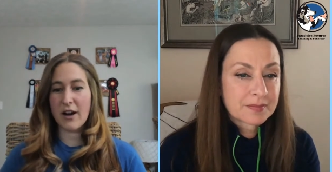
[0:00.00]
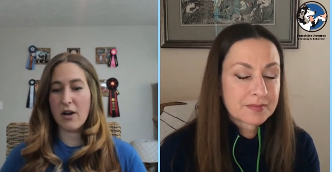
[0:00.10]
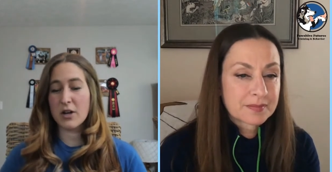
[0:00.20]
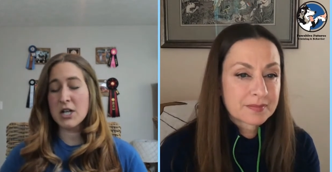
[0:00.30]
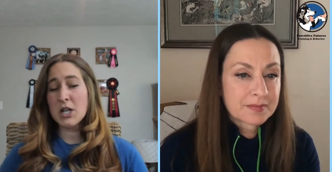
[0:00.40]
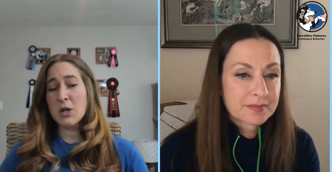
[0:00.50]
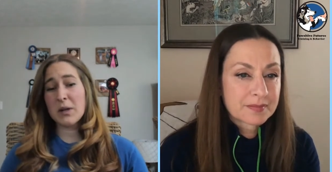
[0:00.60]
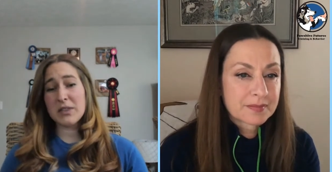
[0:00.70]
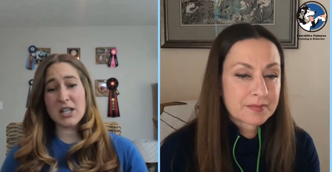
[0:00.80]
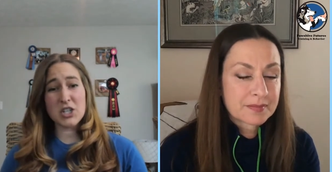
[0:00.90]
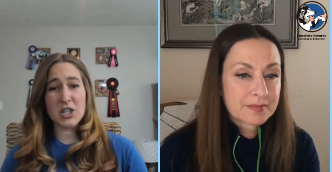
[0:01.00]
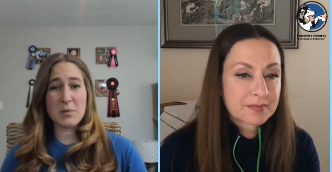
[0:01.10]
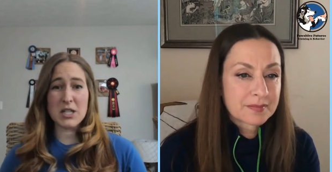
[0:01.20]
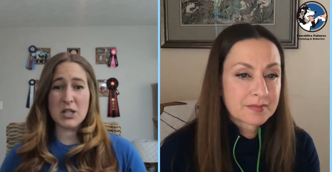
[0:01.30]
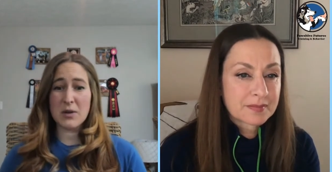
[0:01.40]
Speaker 1: out what they
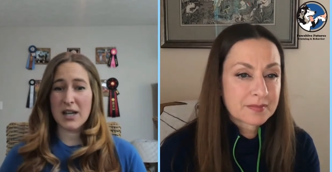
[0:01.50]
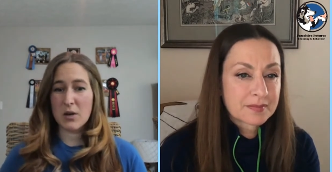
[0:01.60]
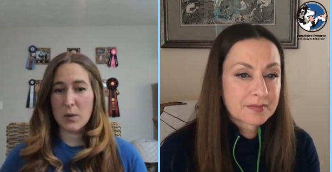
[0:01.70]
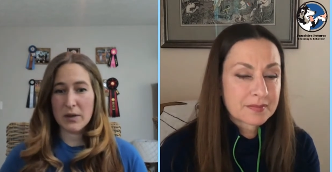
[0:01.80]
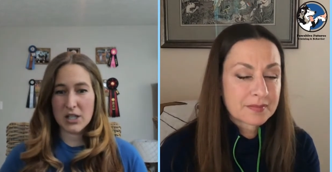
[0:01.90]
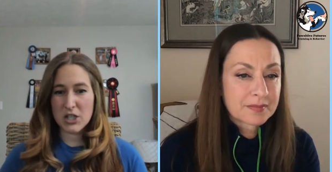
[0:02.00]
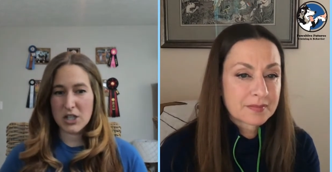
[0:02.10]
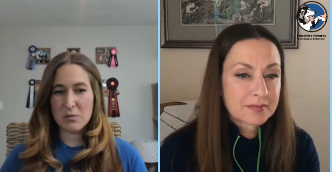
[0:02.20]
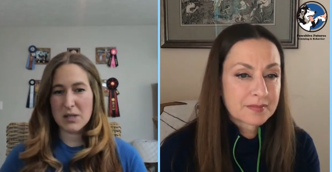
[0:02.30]
should be doing and what they shouldn't